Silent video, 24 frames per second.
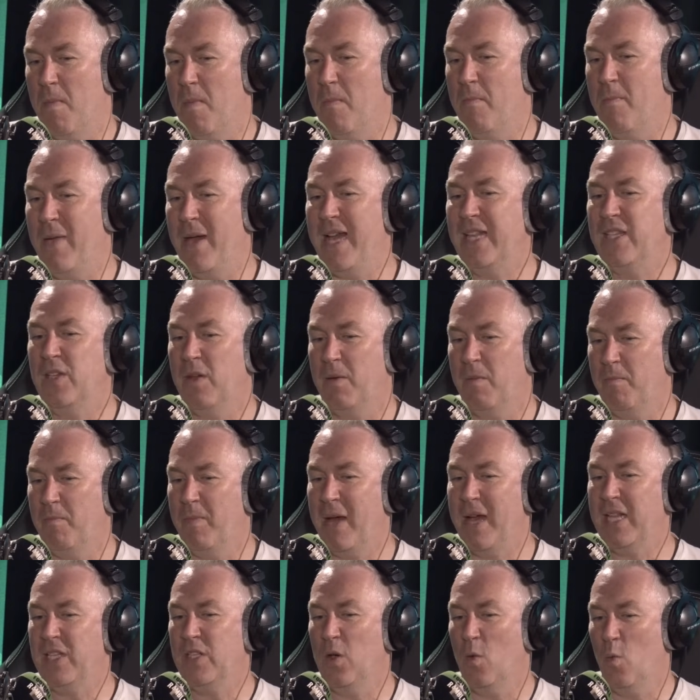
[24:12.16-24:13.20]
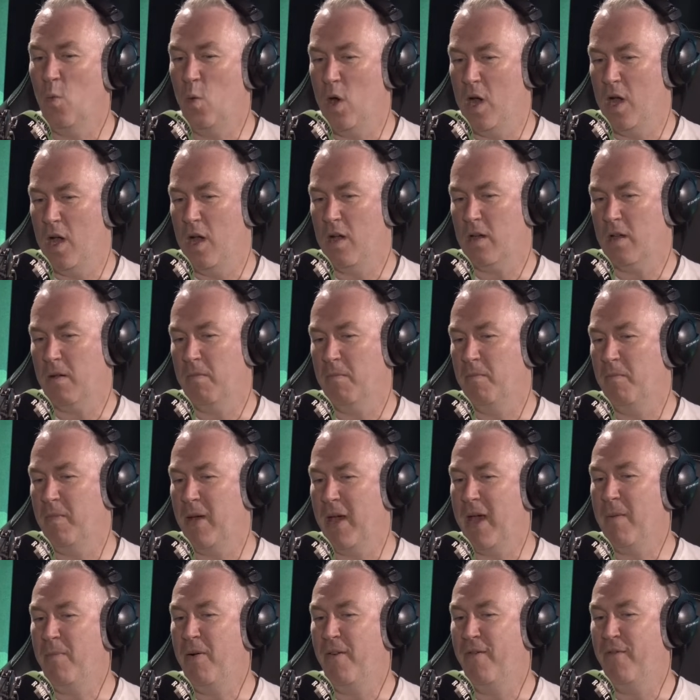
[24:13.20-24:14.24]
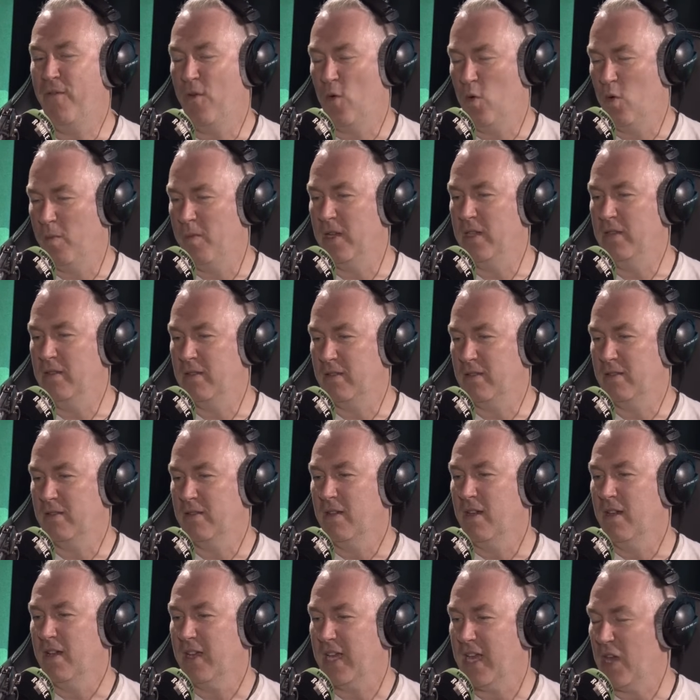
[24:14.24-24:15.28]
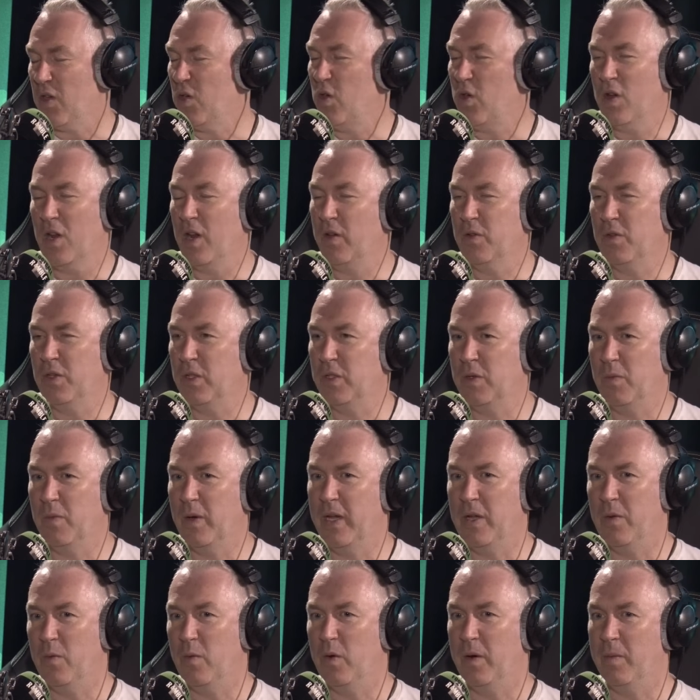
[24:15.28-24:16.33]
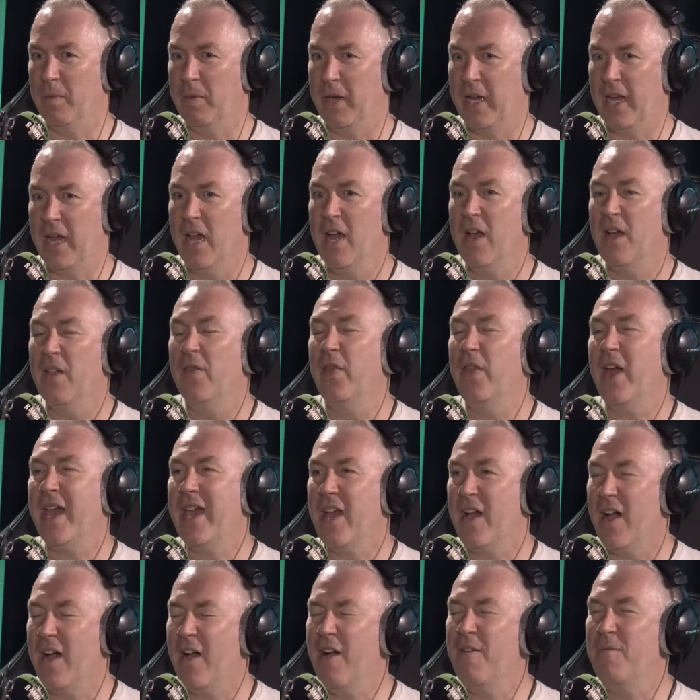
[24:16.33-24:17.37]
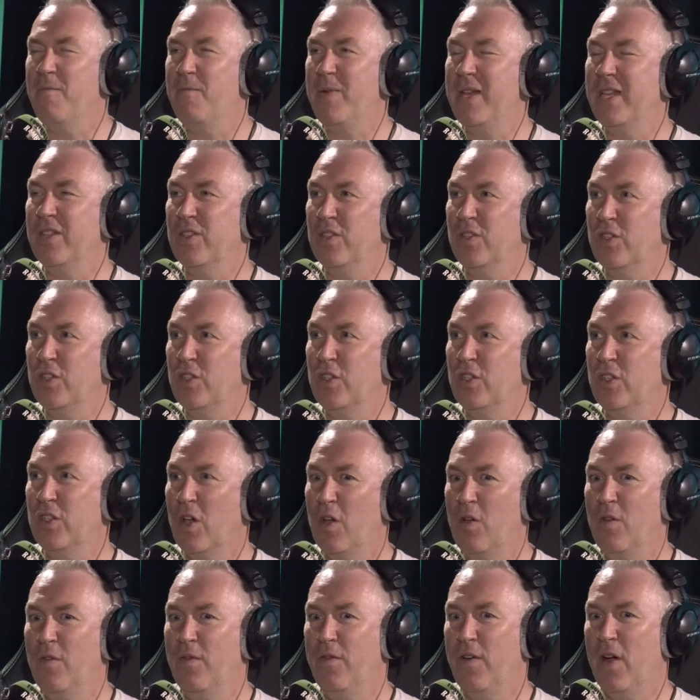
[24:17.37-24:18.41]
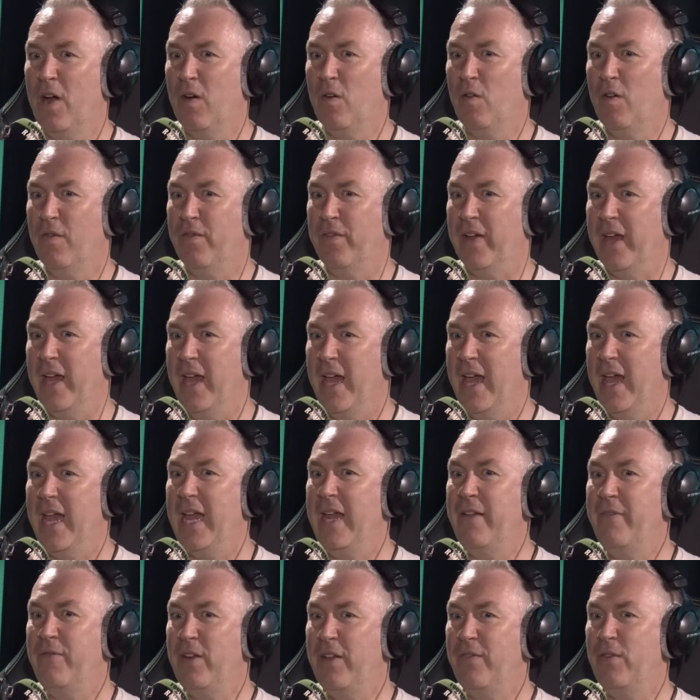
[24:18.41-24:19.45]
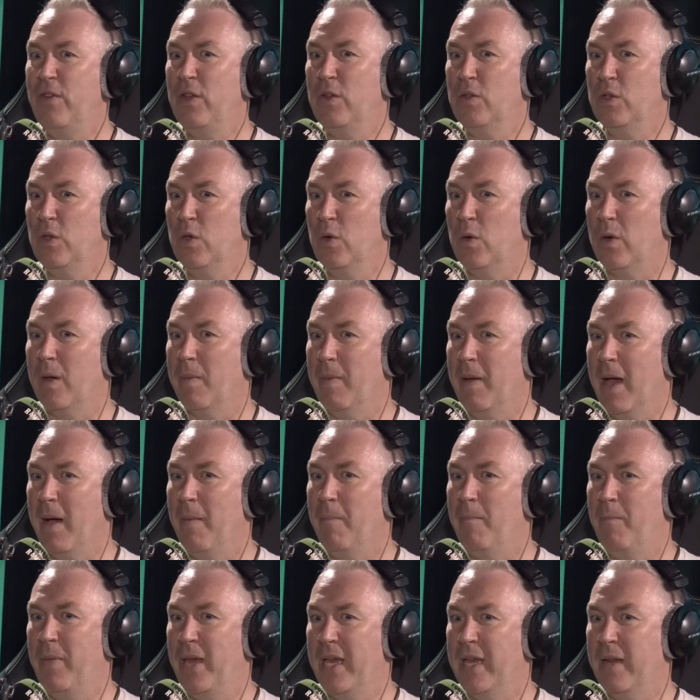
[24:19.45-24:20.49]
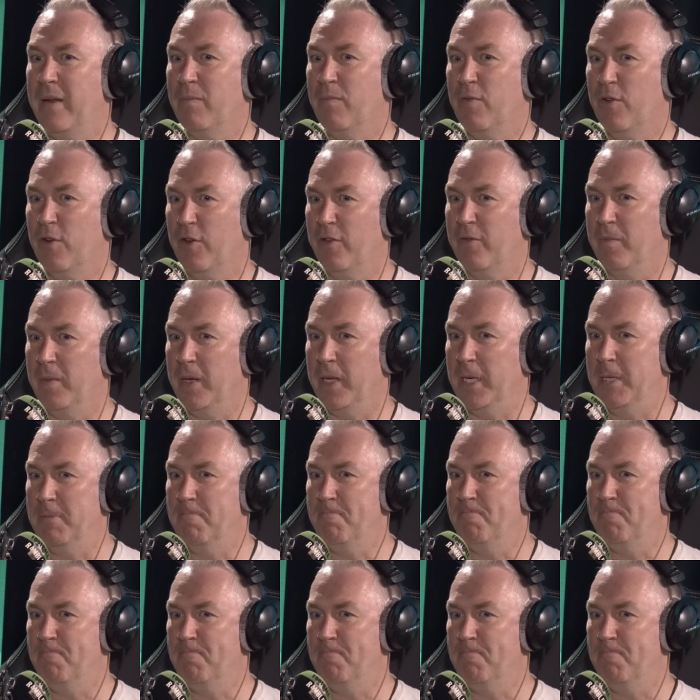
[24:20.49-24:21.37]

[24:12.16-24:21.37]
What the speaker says: better work, better performance gets you closer to where you want to be. They have been so far off it. Even if you talk about a big improvement,